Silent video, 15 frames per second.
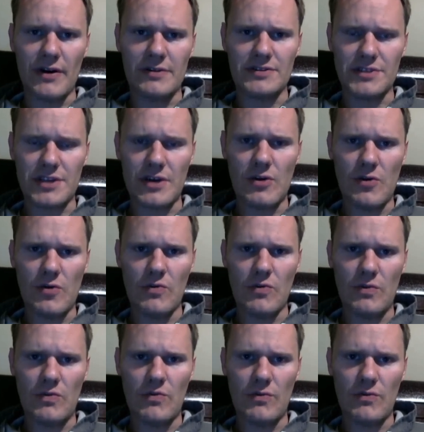And so,
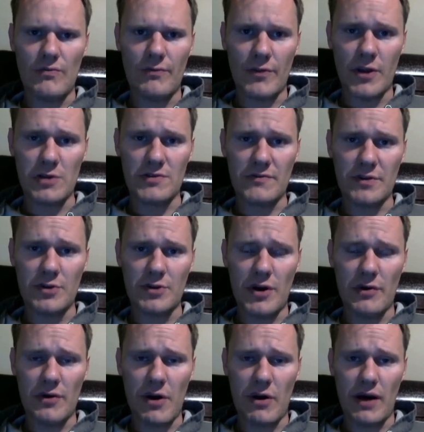for those of you who
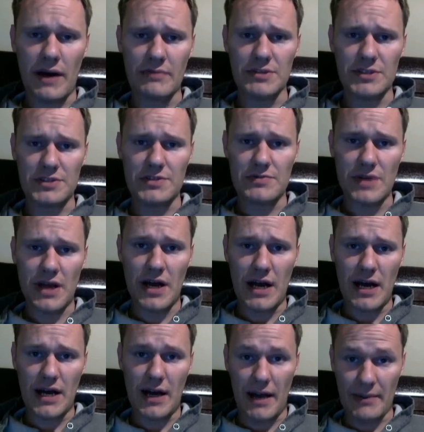don't know,
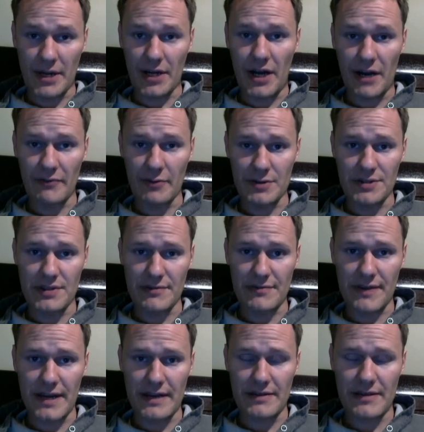I'm a convert to the
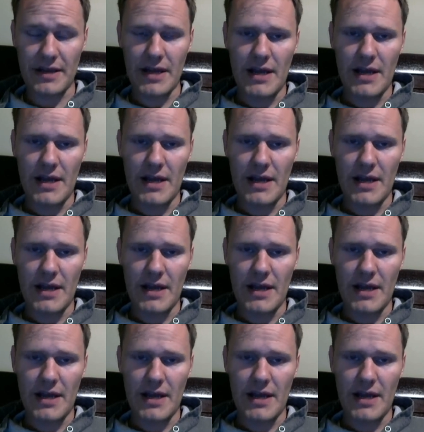faith,